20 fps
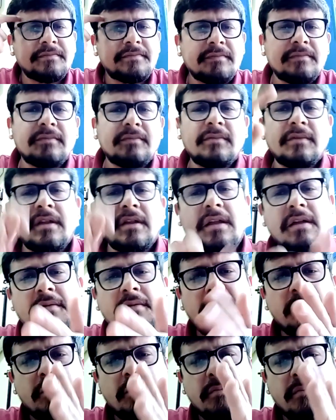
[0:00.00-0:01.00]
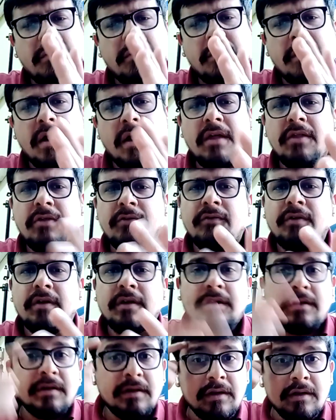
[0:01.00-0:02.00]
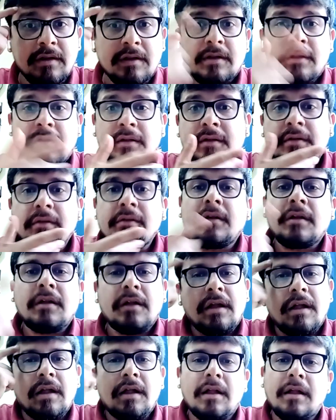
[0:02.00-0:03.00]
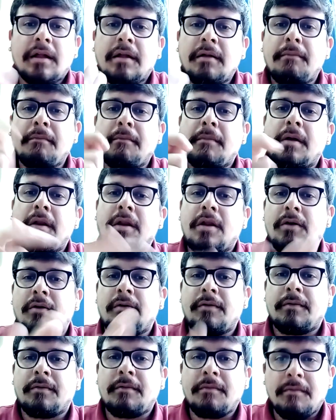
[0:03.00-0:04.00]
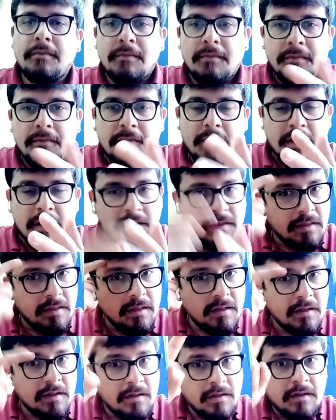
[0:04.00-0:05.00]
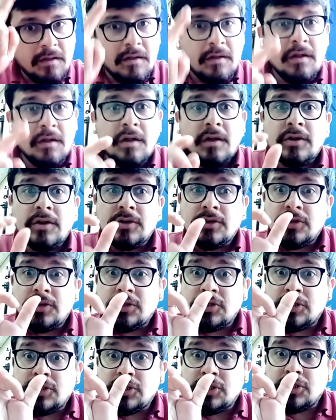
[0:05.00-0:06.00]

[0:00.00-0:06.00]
Password has to be 6 characters long. So I will choose a 6-character